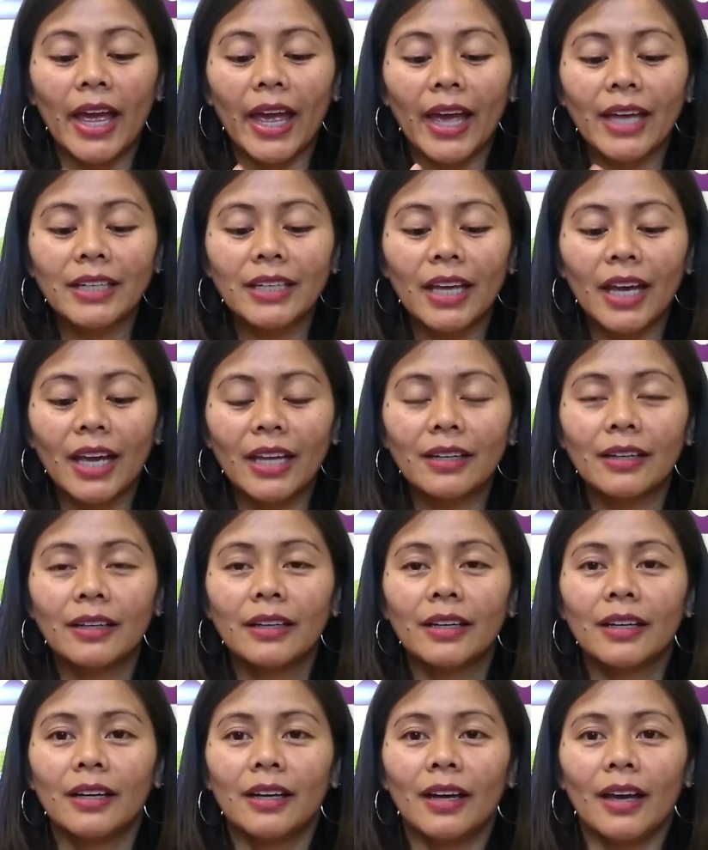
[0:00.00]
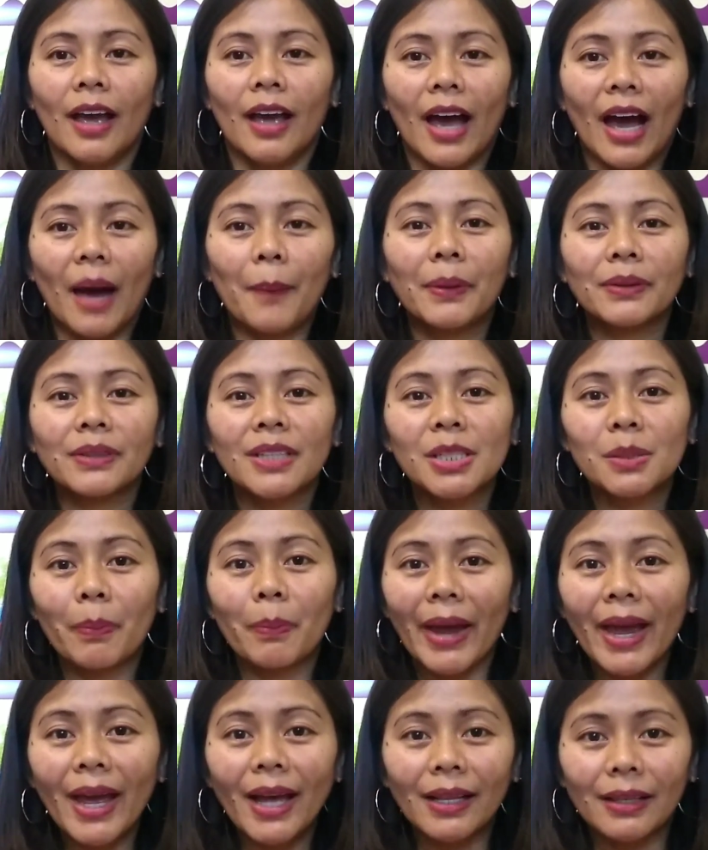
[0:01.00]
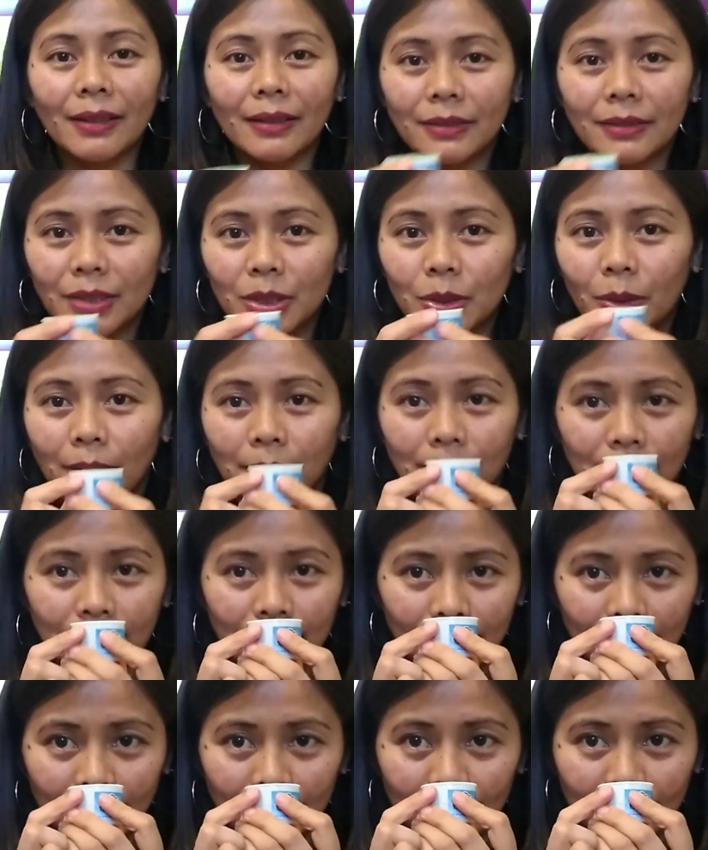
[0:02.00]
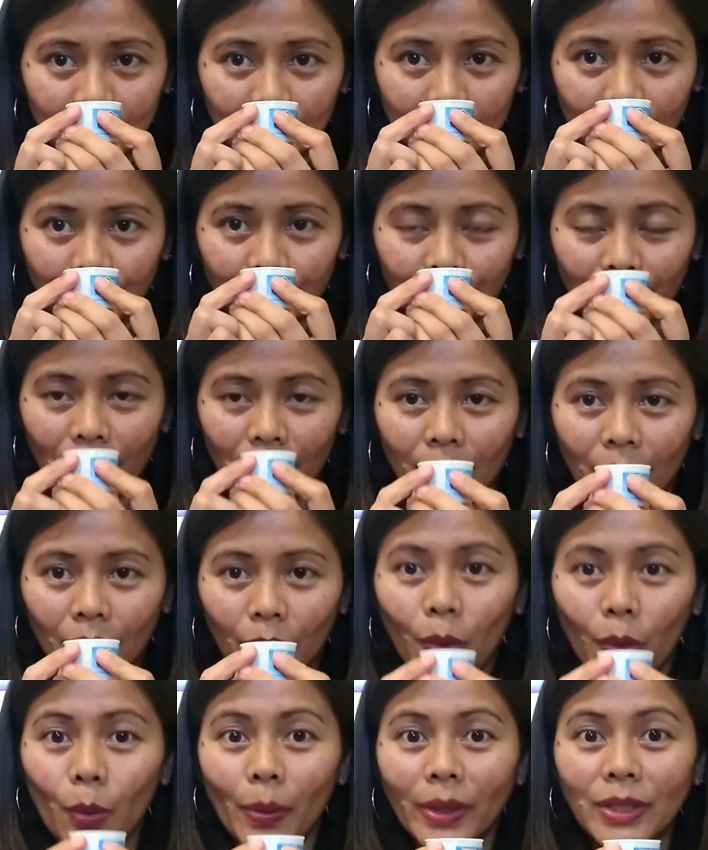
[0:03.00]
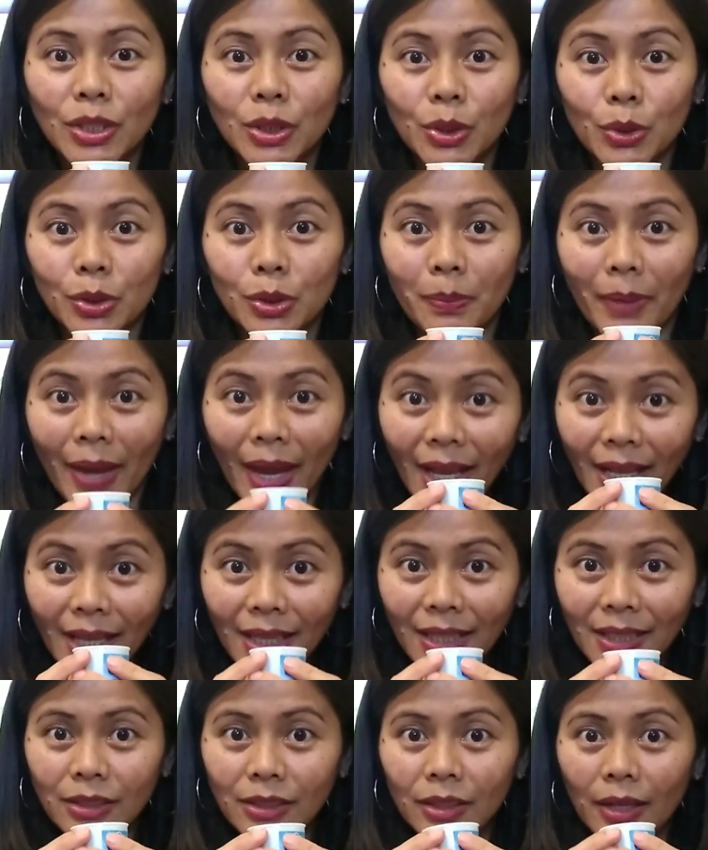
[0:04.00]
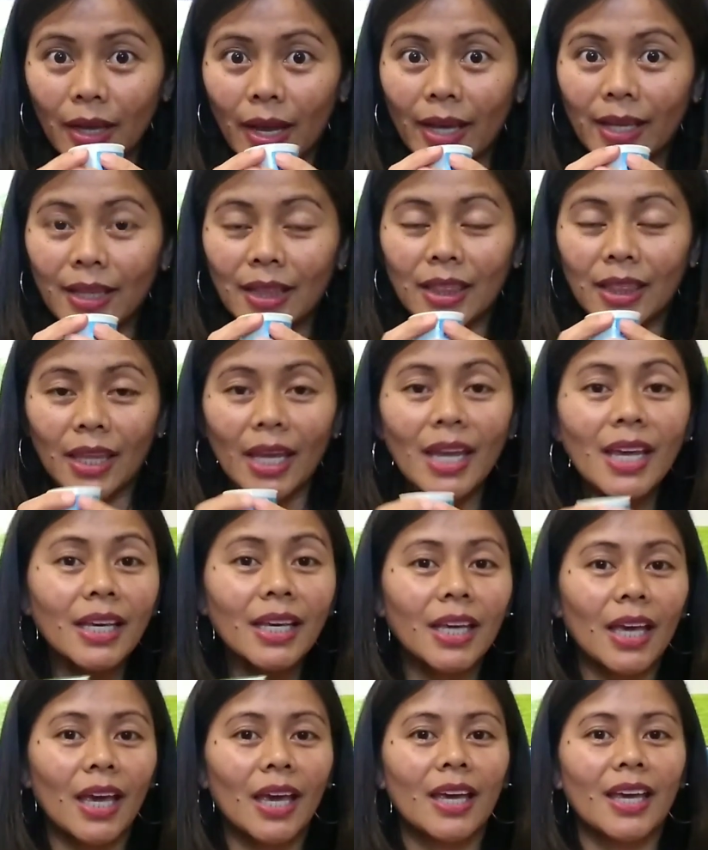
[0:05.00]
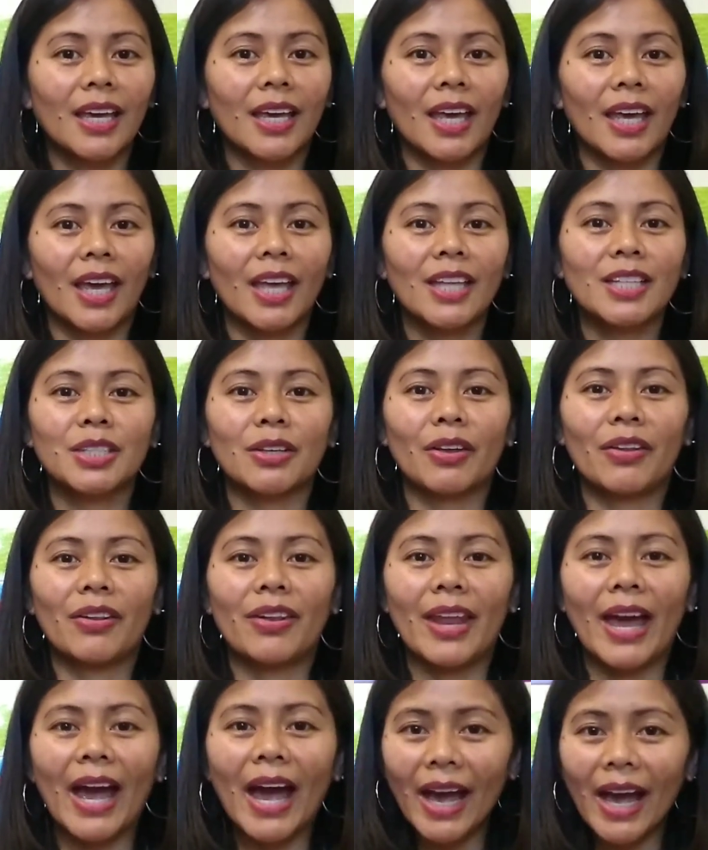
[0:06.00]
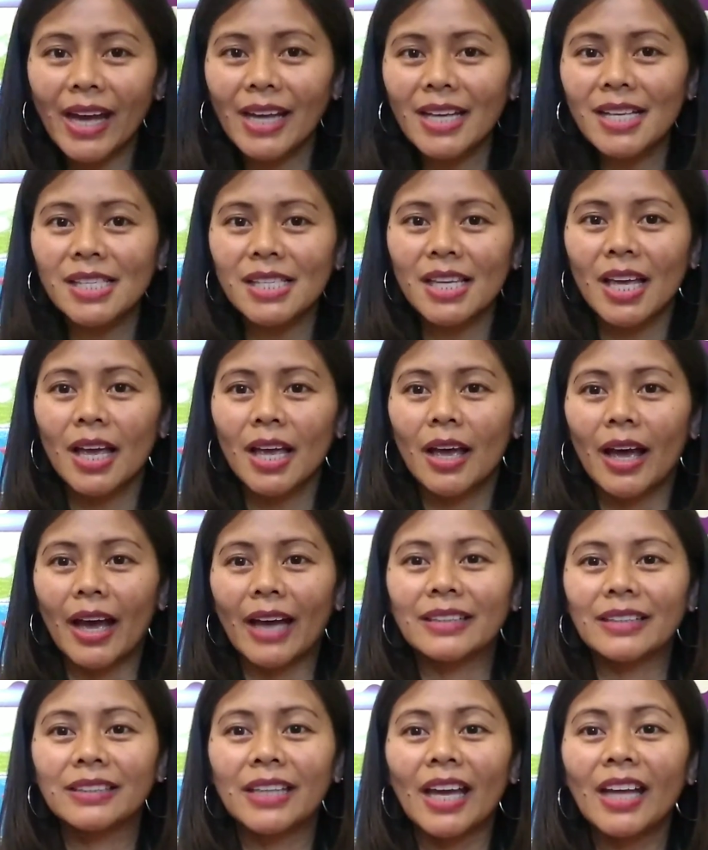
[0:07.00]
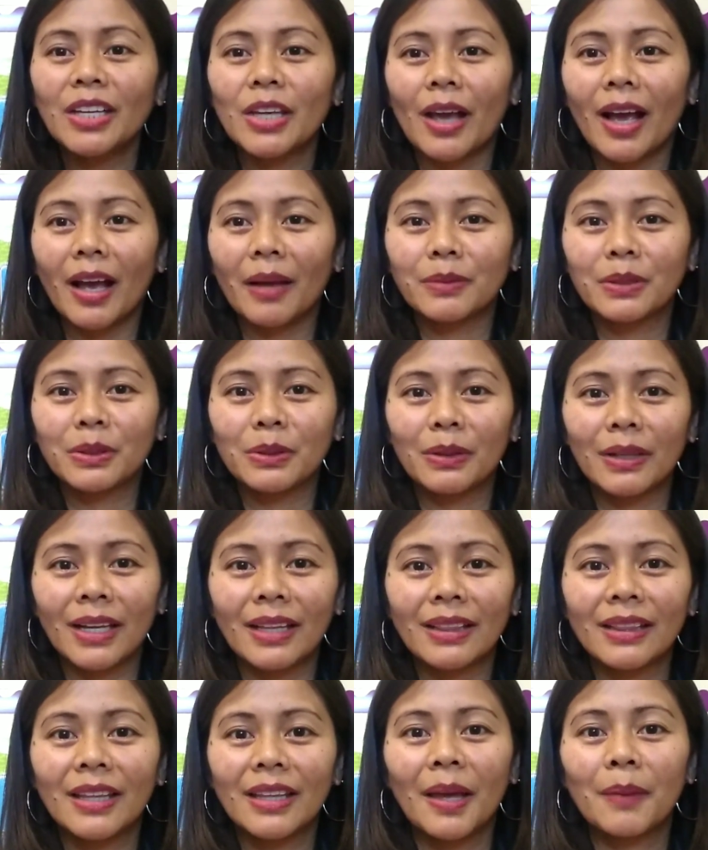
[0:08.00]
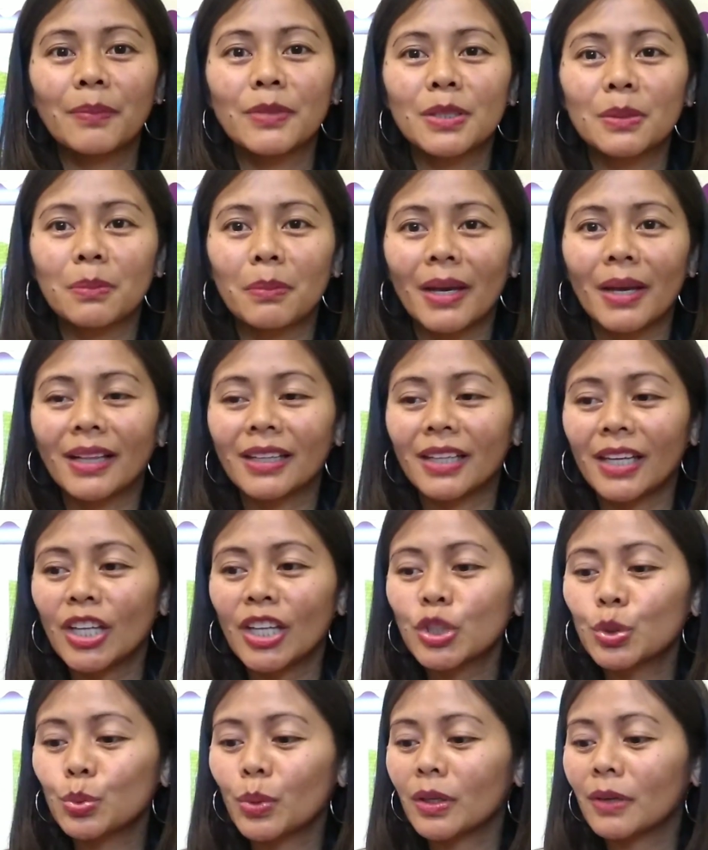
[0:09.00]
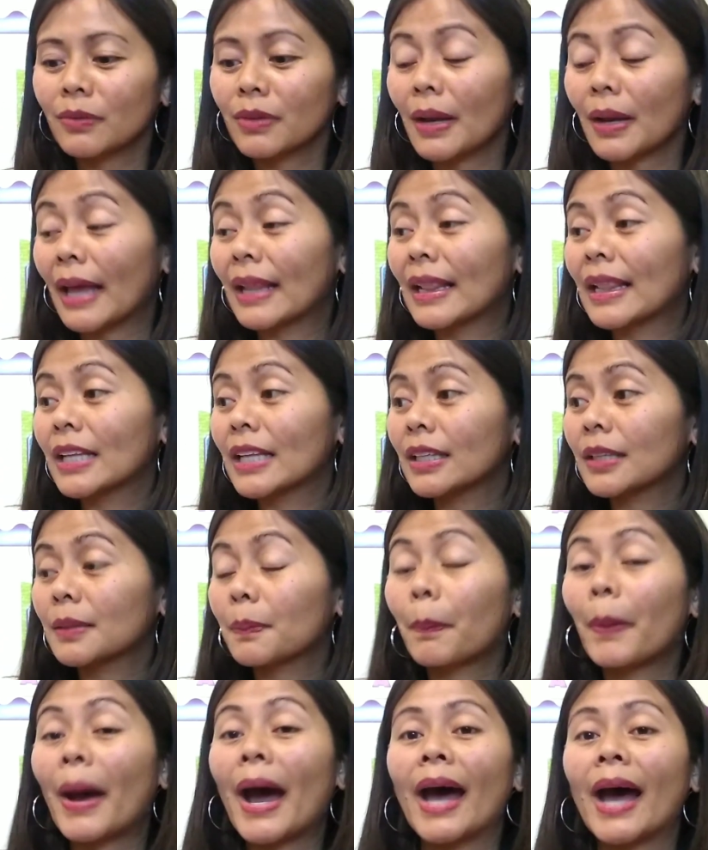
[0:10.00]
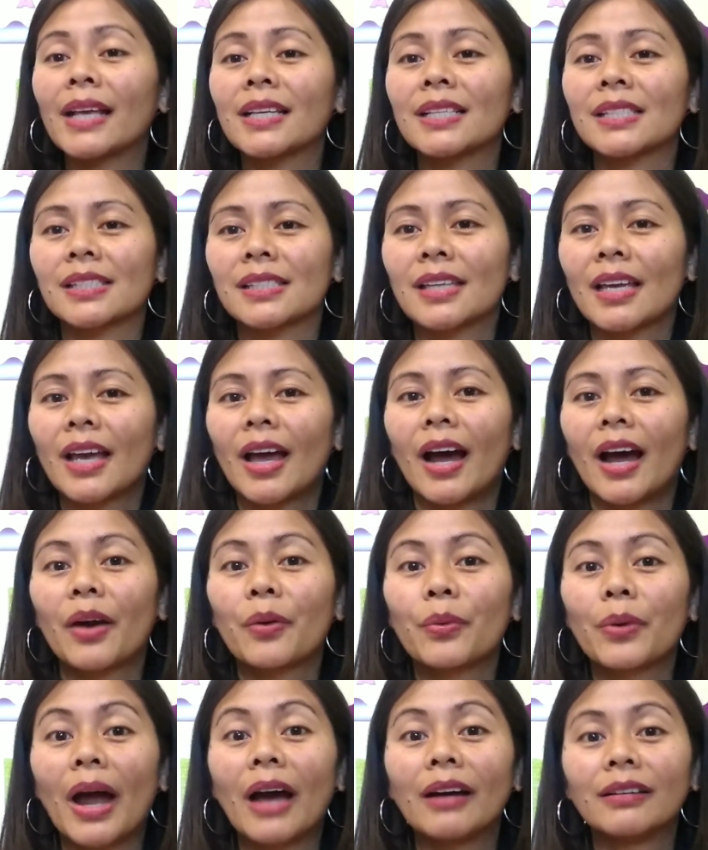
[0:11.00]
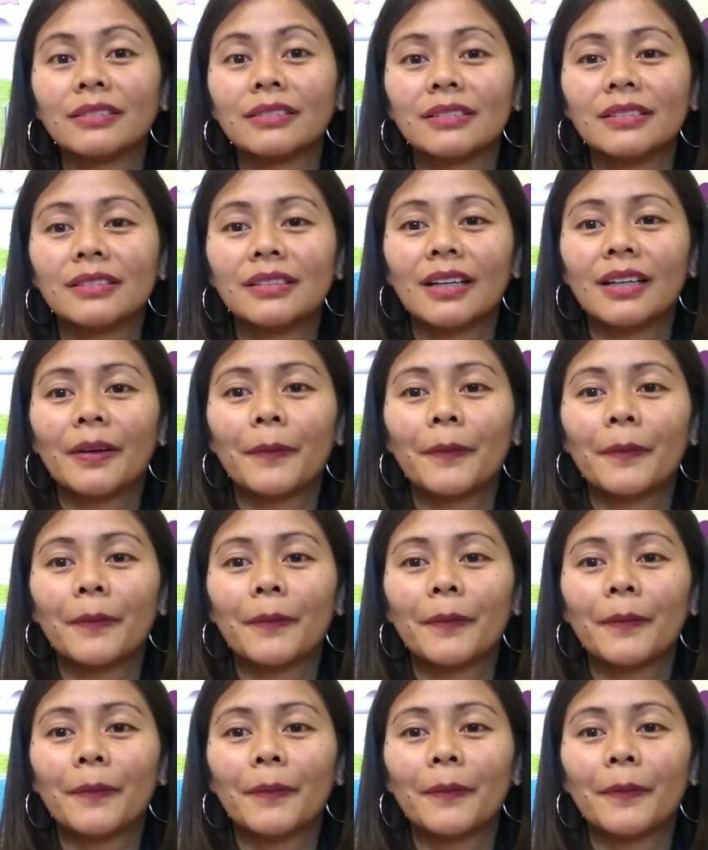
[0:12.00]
And then how about the smell? So who wants to smell? I think it's a nice, and then you have to let them smell each one of them and let it pass around,